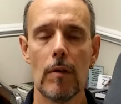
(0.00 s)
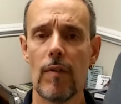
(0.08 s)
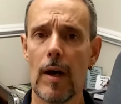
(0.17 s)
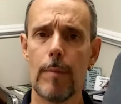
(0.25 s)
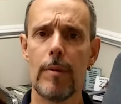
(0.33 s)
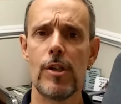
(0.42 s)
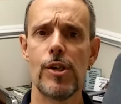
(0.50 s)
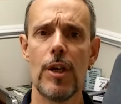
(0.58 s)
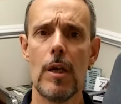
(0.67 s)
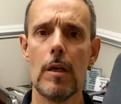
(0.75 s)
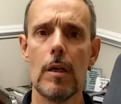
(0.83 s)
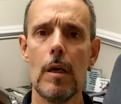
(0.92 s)
Vitamin
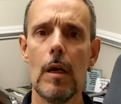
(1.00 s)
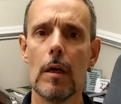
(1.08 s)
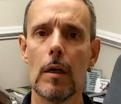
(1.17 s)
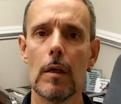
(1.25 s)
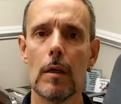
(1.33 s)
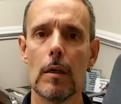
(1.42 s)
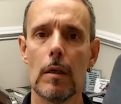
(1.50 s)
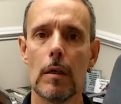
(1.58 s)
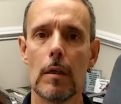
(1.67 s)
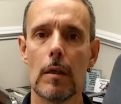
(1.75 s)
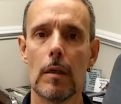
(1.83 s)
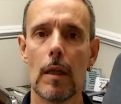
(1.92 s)
G,
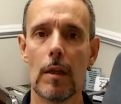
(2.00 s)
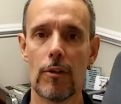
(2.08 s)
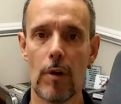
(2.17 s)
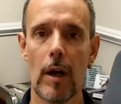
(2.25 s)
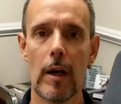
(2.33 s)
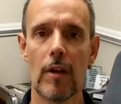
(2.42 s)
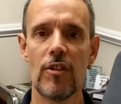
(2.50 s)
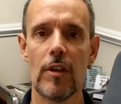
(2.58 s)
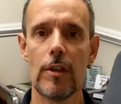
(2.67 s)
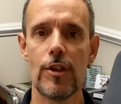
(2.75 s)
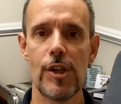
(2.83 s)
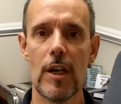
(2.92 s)
that's right, I
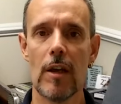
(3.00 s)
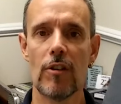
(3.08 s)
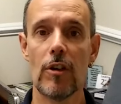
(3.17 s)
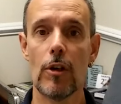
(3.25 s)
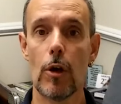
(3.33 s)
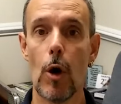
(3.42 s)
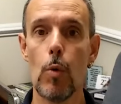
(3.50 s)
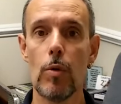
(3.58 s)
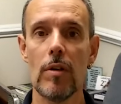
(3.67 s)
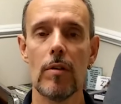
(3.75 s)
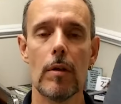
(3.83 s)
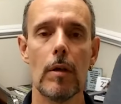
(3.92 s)
said G as in
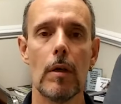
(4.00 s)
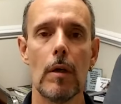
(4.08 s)
goat.